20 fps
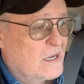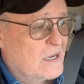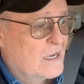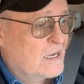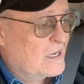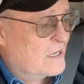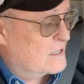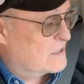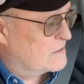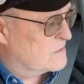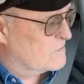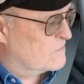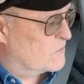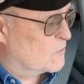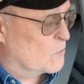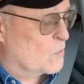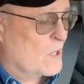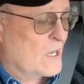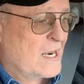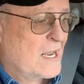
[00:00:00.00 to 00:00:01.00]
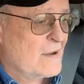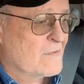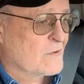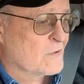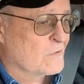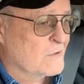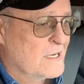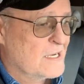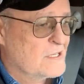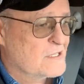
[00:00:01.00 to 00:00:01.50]
And for whatever
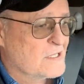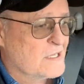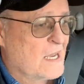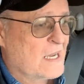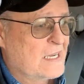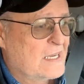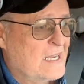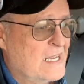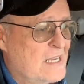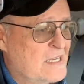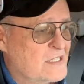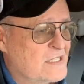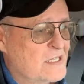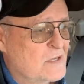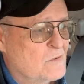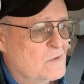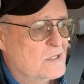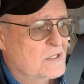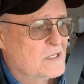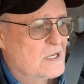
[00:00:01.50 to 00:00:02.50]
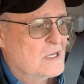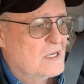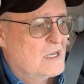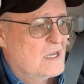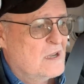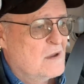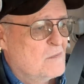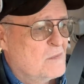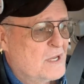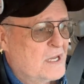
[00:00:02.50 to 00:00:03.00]
reason, I guess it was
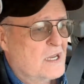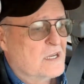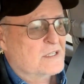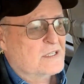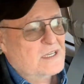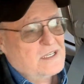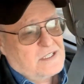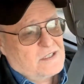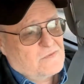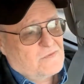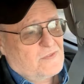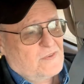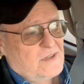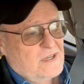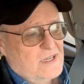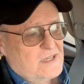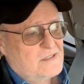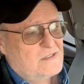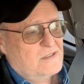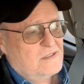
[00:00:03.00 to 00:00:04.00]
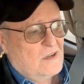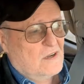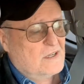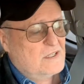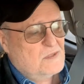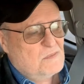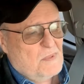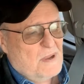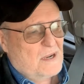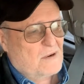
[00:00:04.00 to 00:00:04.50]
because it's
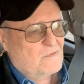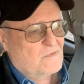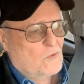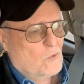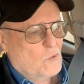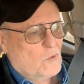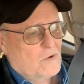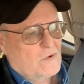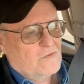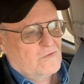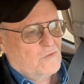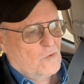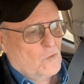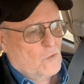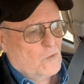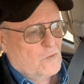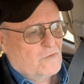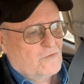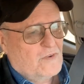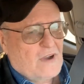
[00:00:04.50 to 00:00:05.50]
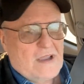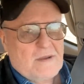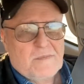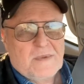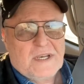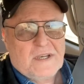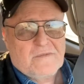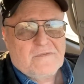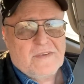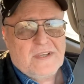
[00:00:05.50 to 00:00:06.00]
about a four or five
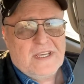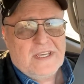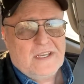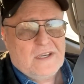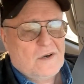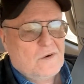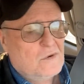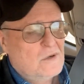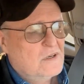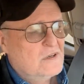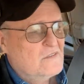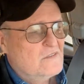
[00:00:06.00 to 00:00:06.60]
minute video.